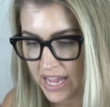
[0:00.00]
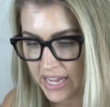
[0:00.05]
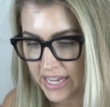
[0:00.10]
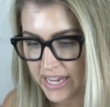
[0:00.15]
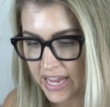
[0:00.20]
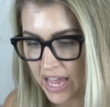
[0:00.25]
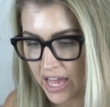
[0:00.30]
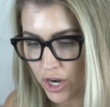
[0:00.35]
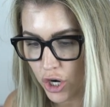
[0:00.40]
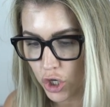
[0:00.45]

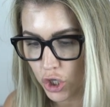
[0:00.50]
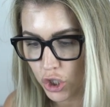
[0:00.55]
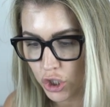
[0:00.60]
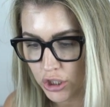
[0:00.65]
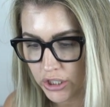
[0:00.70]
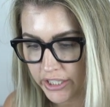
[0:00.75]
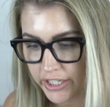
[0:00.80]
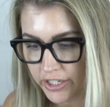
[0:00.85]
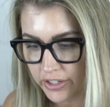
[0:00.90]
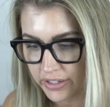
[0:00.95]
Yet
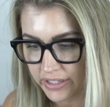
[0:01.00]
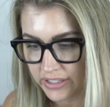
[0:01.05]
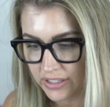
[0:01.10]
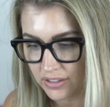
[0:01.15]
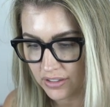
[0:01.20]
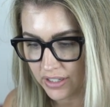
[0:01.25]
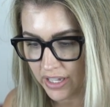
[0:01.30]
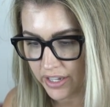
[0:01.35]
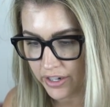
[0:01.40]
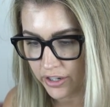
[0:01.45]
earlier in
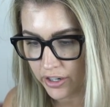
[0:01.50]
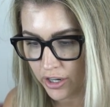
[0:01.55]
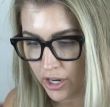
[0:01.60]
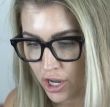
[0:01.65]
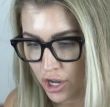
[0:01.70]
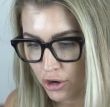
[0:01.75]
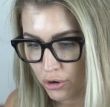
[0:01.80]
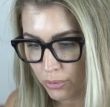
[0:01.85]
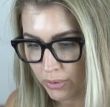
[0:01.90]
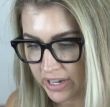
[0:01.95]
the letter,
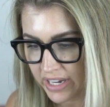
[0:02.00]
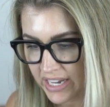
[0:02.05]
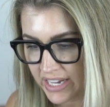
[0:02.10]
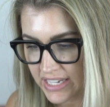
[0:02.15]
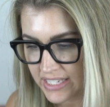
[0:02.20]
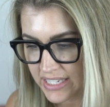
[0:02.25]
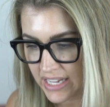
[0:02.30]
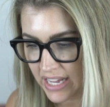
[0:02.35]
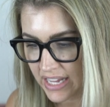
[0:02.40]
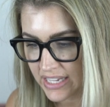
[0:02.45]
when
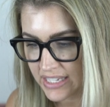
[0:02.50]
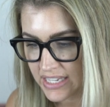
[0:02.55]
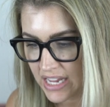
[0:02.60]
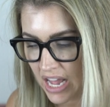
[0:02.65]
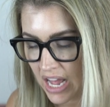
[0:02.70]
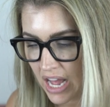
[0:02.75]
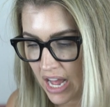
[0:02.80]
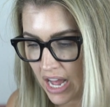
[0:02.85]
he says,